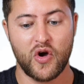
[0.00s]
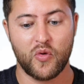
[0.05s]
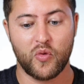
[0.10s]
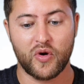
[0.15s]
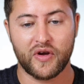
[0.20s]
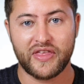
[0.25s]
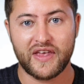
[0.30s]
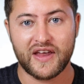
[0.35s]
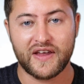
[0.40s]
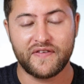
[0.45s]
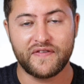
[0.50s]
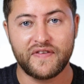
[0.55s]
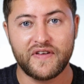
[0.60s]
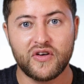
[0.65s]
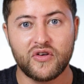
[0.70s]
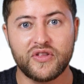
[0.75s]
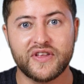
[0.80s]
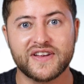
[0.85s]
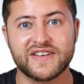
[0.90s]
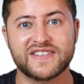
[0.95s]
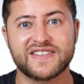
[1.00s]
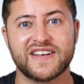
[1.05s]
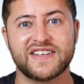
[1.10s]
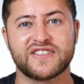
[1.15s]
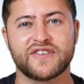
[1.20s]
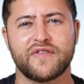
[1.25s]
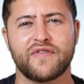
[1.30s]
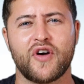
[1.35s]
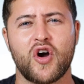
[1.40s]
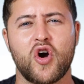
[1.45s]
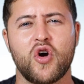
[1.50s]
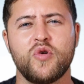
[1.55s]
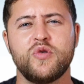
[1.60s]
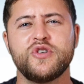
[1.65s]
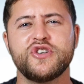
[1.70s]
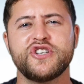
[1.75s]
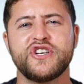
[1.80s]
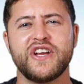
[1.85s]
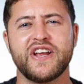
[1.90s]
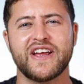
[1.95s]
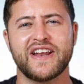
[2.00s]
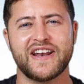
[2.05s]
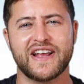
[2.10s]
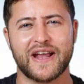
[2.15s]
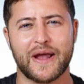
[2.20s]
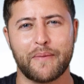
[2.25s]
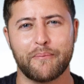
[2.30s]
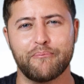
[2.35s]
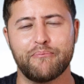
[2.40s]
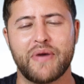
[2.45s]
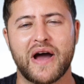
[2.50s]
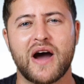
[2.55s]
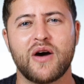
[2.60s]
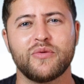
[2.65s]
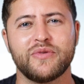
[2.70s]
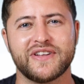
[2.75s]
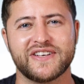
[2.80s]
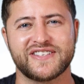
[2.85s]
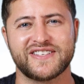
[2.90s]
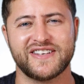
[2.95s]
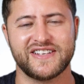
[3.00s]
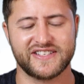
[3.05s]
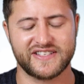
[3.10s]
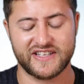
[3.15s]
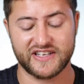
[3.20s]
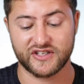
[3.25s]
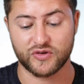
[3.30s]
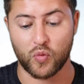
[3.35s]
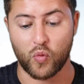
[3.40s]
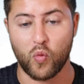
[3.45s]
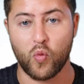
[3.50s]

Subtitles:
where they feel this sense of oceanic boundlessness, this